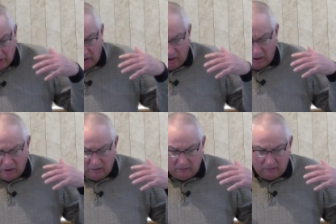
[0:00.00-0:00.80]

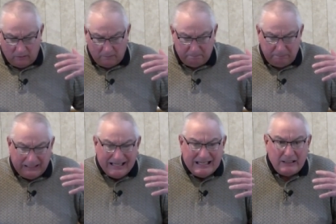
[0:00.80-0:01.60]
Uh,
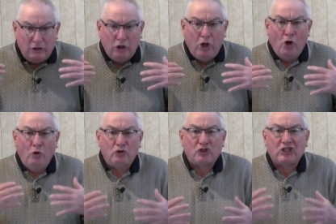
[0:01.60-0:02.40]
be
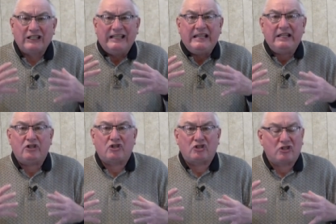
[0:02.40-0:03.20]
loosely
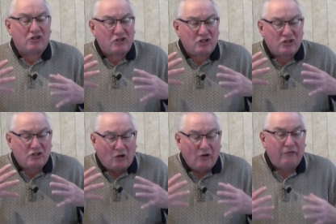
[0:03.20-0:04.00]

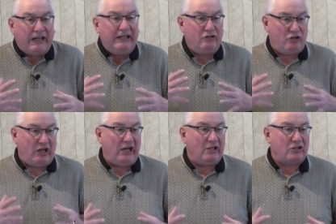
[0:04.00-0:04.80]
serving
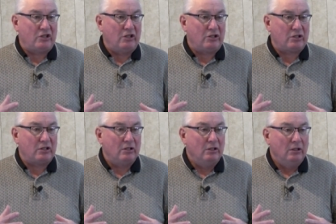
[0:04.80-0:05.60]
Jesus
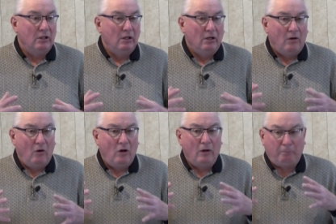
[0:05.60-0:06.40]

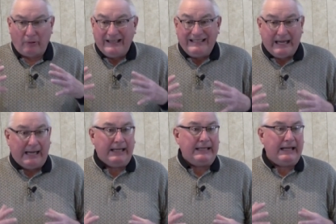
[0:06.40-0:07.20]
or
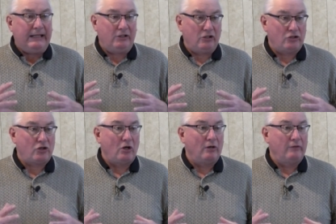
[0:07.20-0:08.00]
pretending to
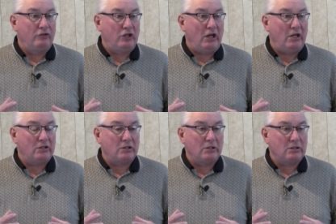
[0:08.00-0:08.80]
serve
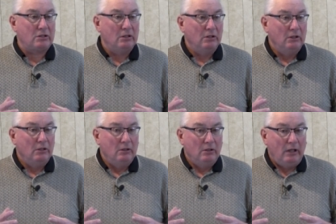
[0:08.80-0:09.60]
Jesus.
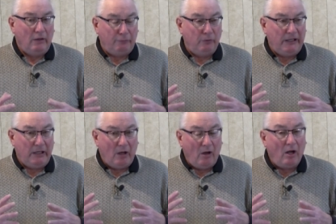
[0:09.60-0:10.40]
If
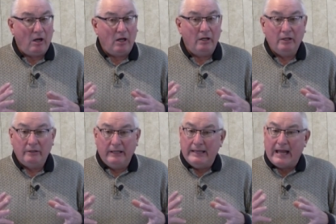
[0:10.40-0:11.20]
we
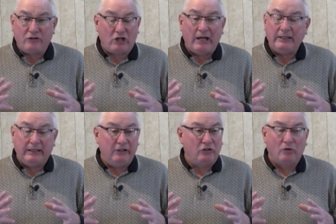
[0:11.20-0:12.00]
are, then that
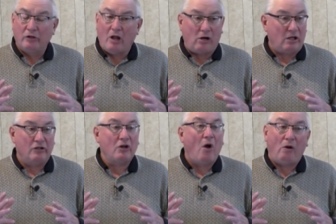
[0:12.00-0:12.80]
shaking is going to knock
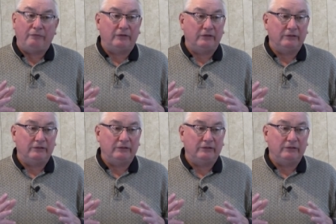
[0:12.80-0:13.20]
us off.